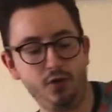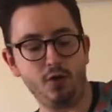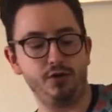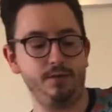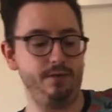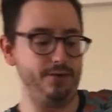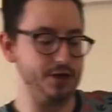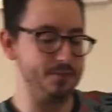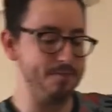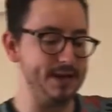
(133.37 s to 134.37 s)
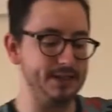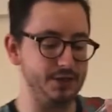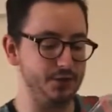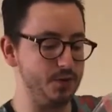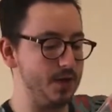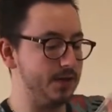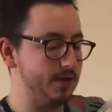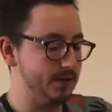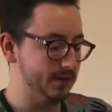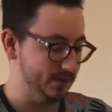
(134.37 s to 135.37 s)
got some fresh mint as
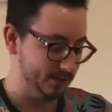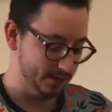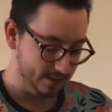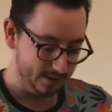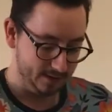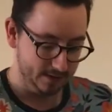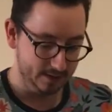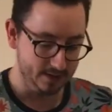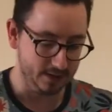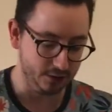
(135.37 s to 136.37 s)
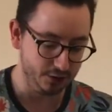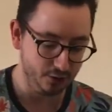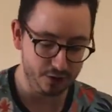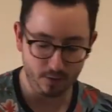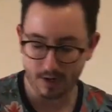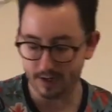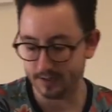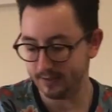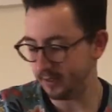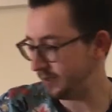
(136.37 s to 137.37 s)
well, and I'll show you why in
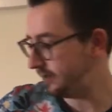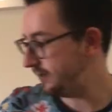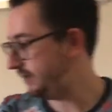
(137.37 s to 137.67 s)
a second.